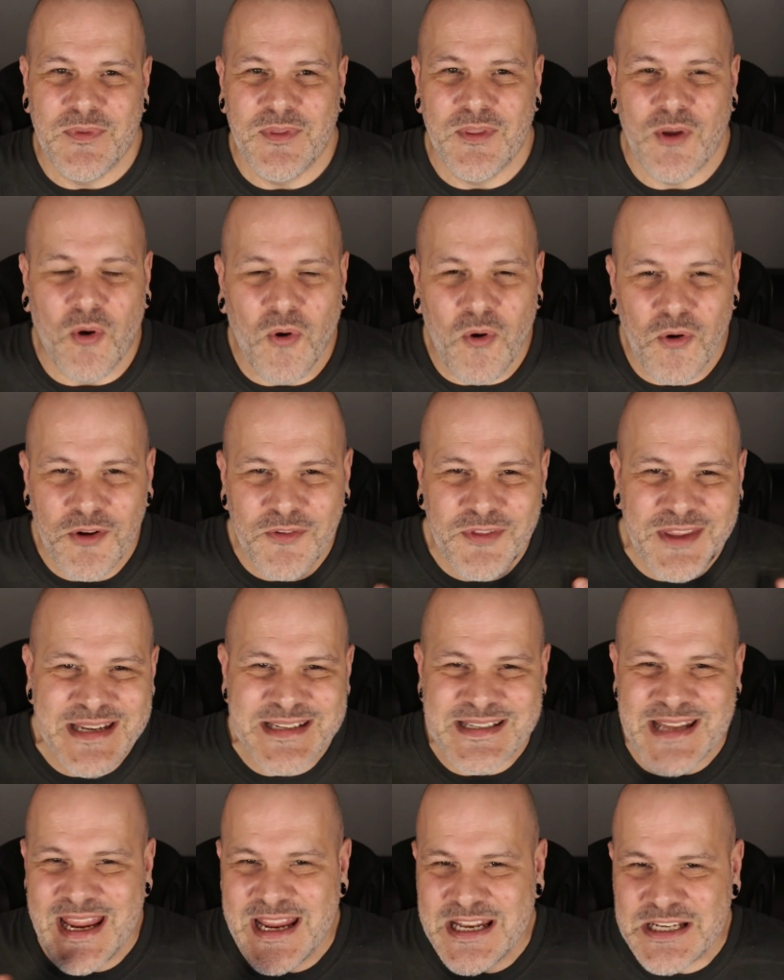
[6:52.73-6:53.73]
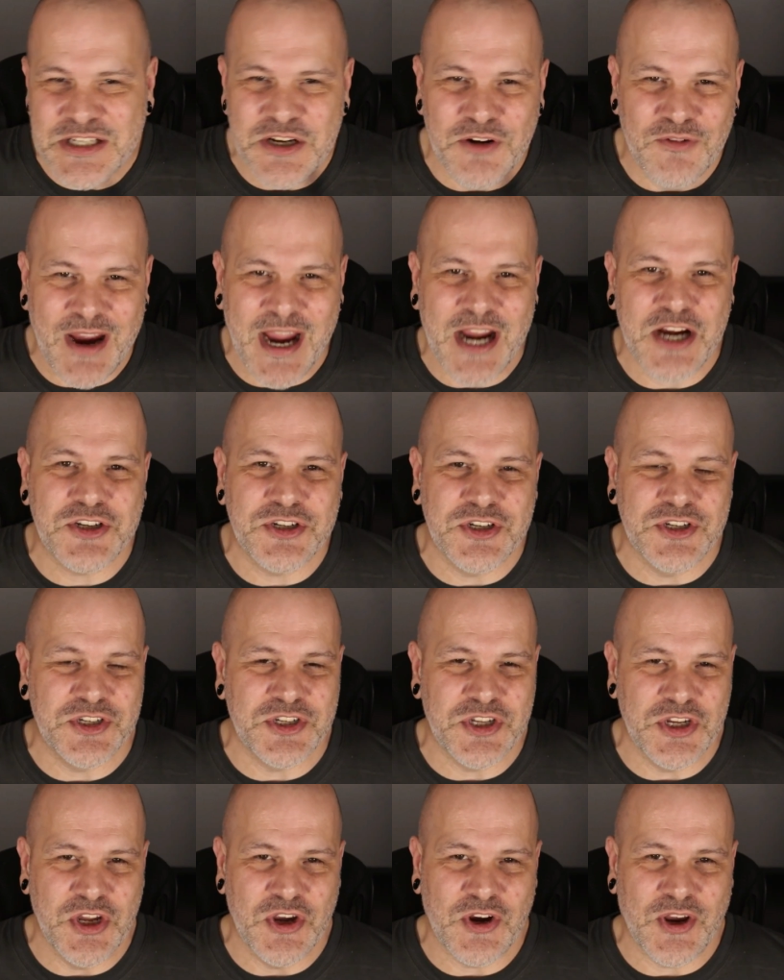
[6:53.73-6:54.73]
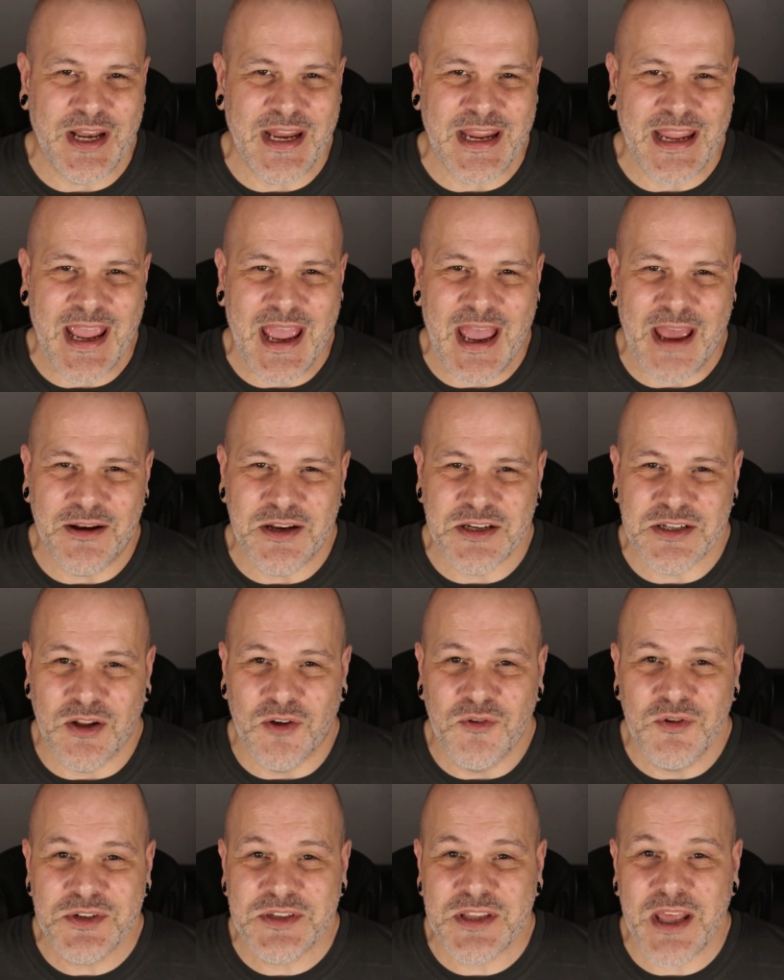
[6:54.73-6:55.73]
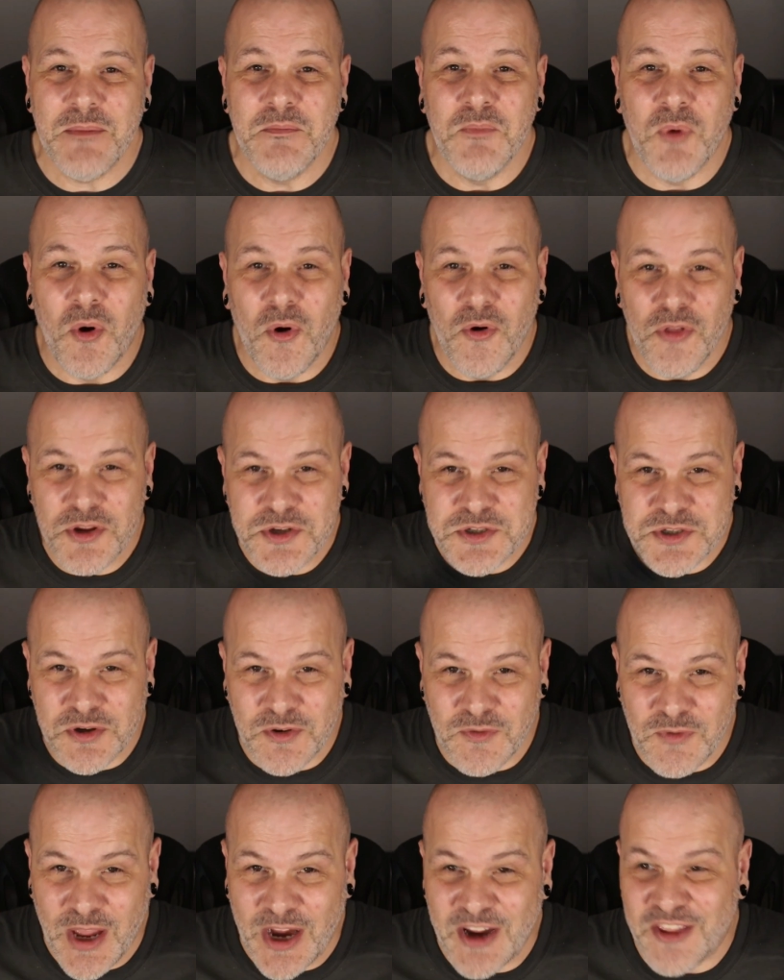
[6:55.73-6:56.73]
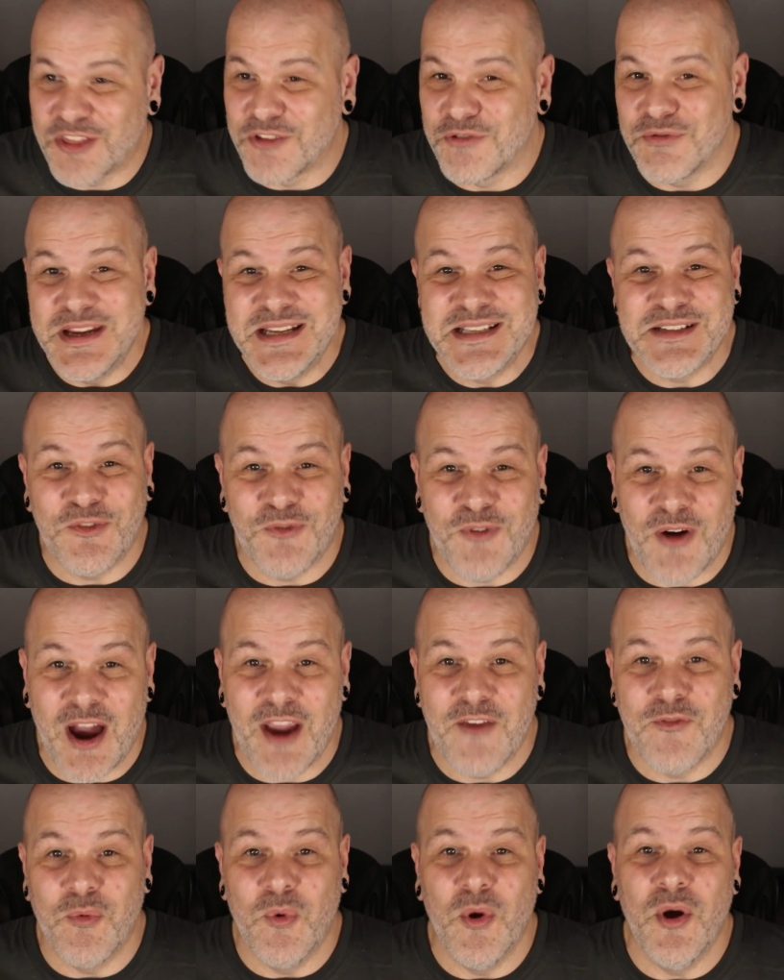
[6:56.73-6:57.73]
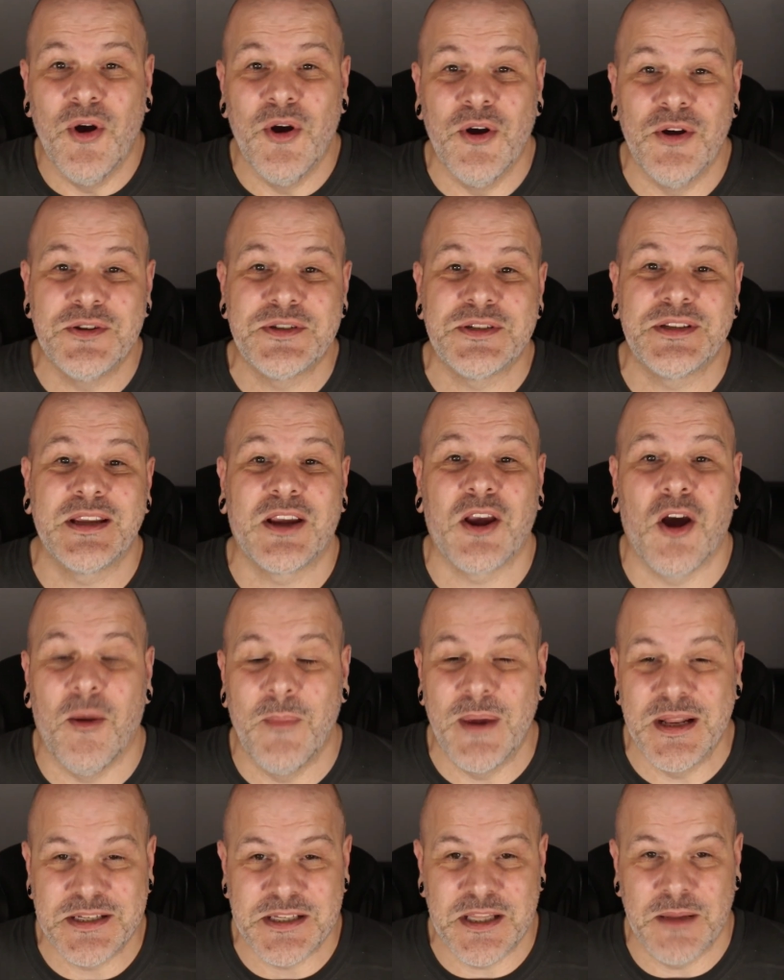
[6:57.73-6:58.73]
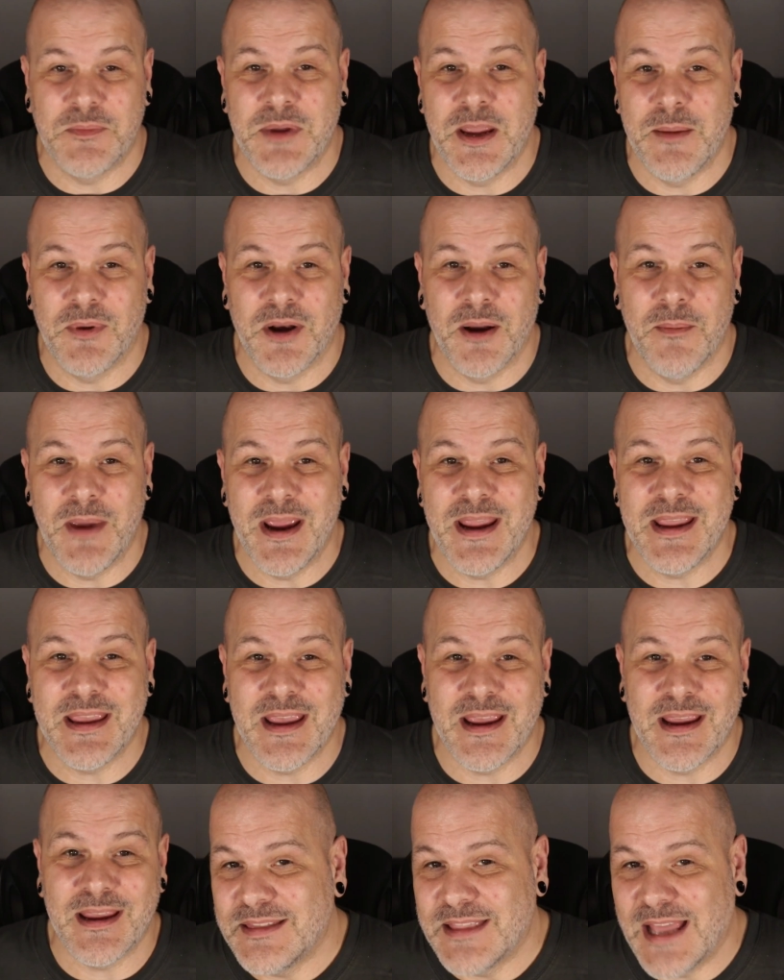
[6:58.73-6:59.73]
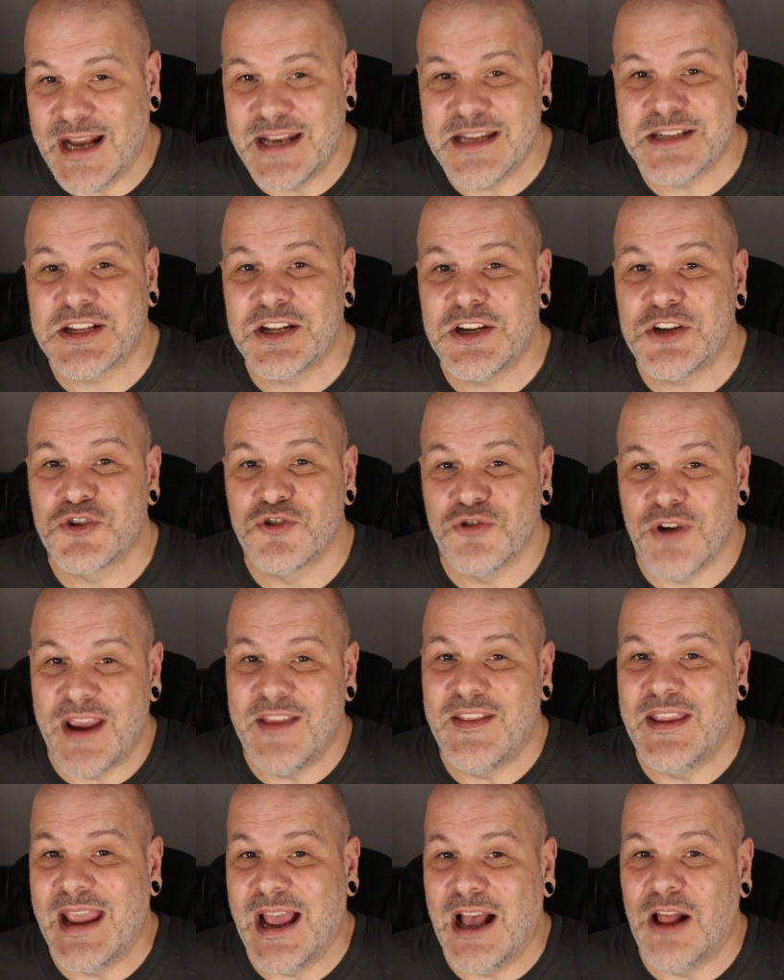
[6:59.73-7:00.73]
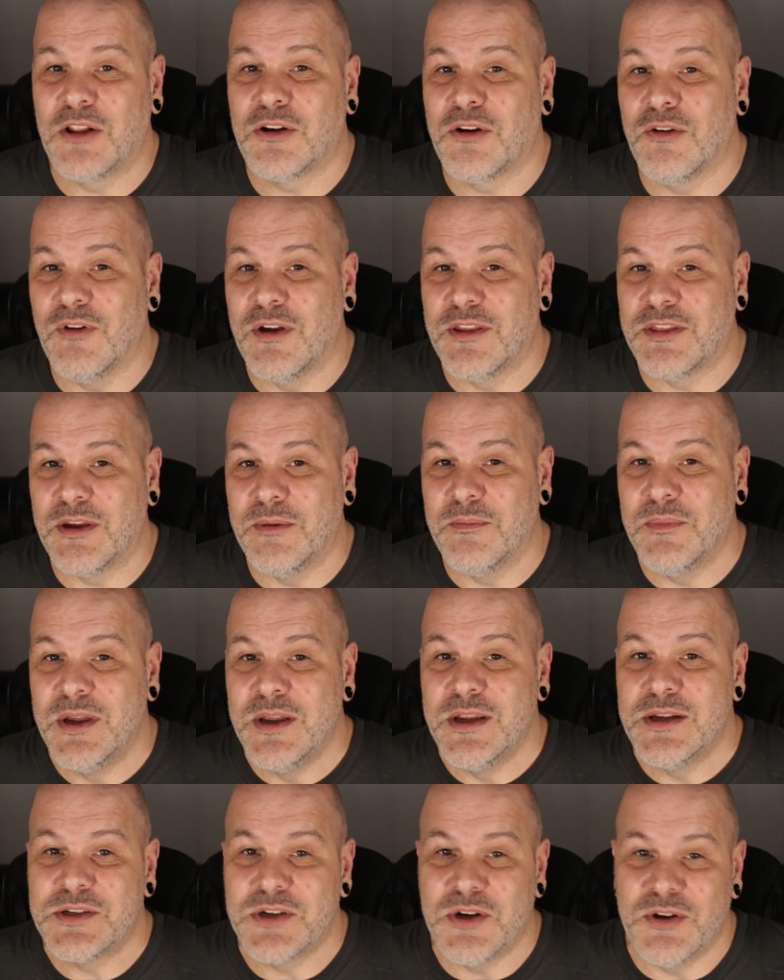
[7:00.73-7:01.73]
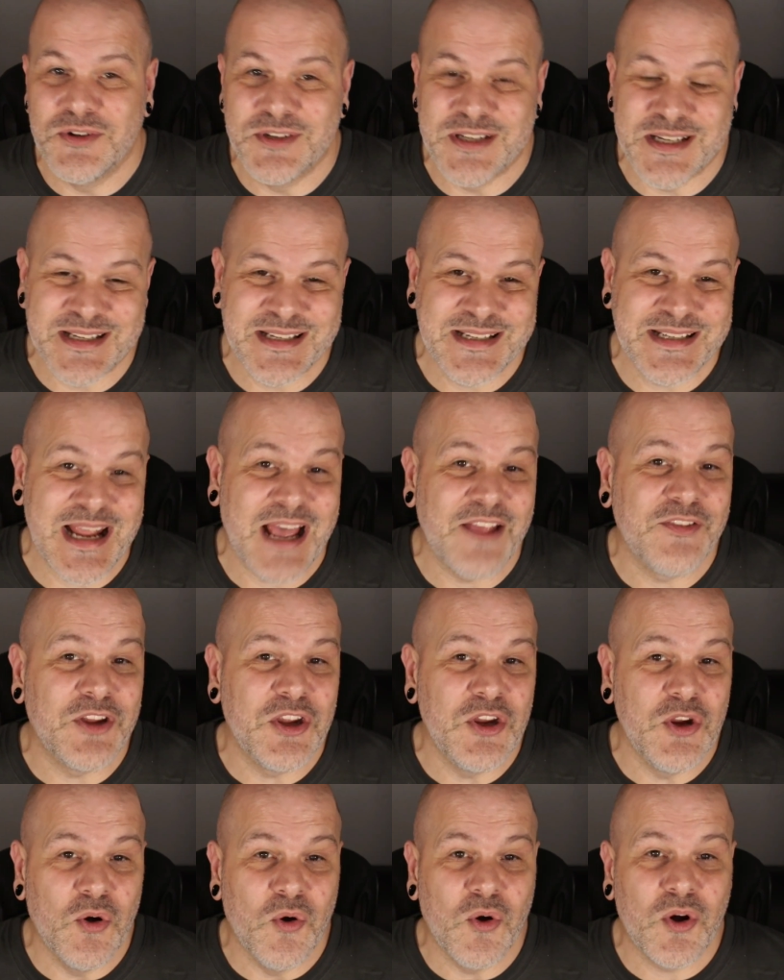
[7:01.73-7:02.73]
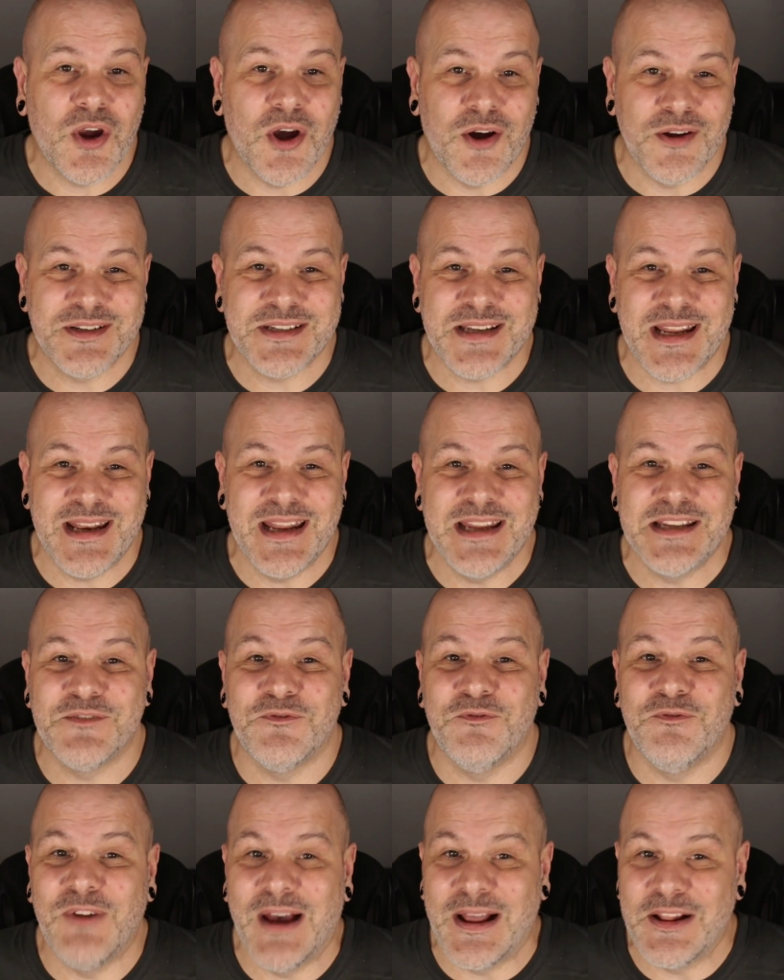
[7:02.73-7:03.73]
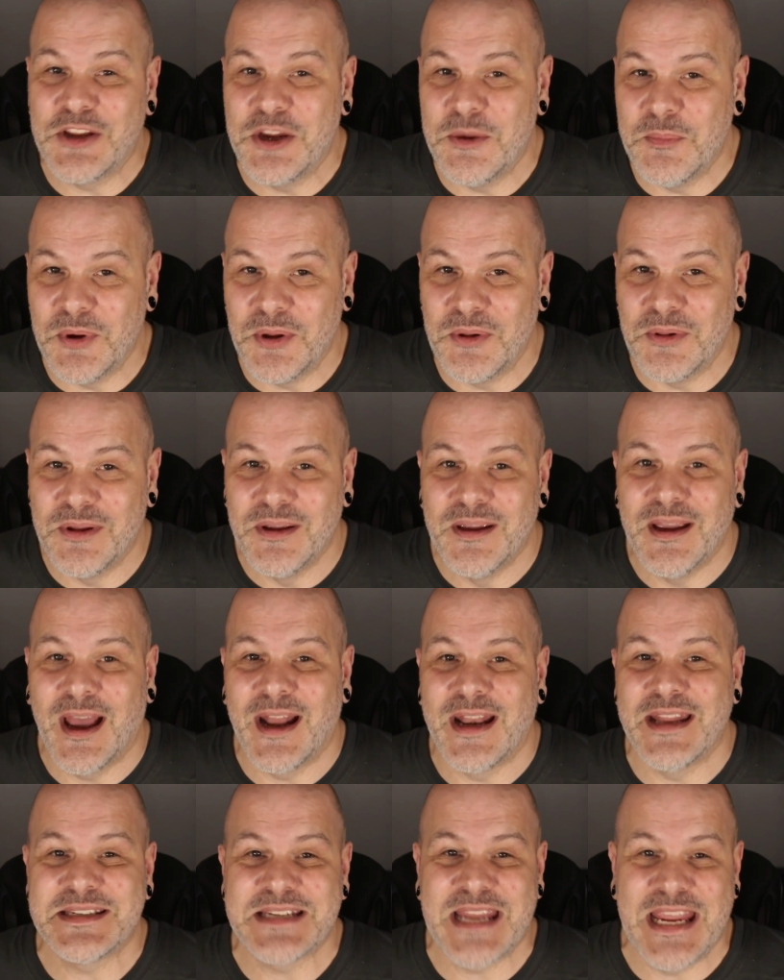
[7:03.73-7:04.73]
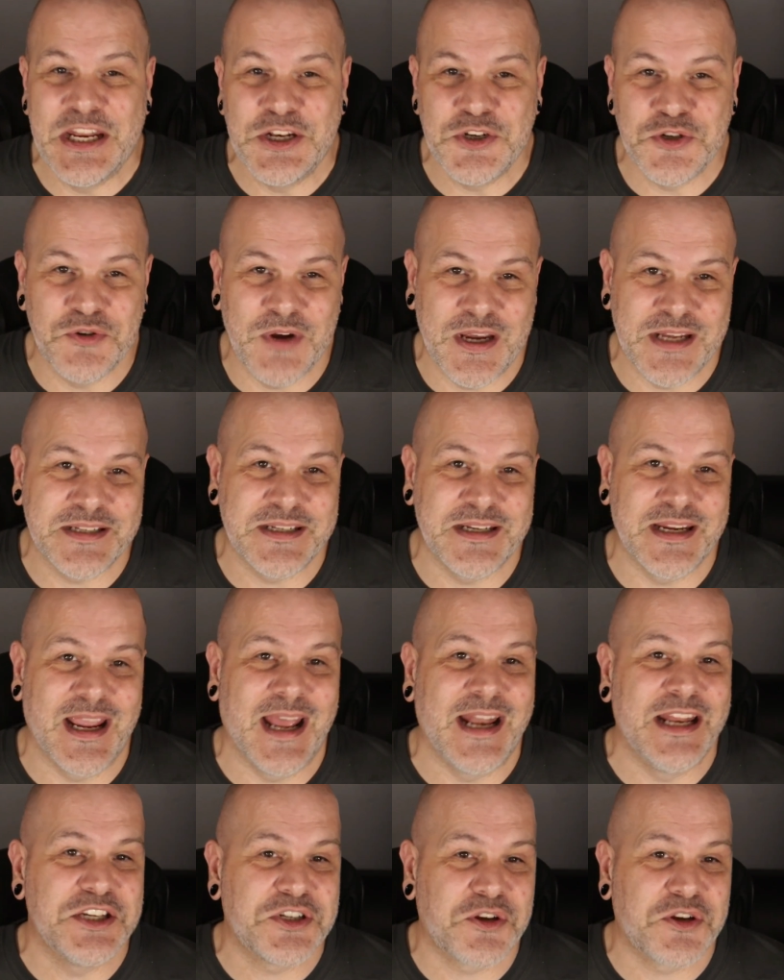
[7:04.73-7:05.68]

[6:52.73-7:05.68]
All of these interactions that you're going to get, as long as they're more than sort of like 3 to 5 words, the comments that people are making, that is going to train the algorithm to understand that your content is valuable and it's interesting and it's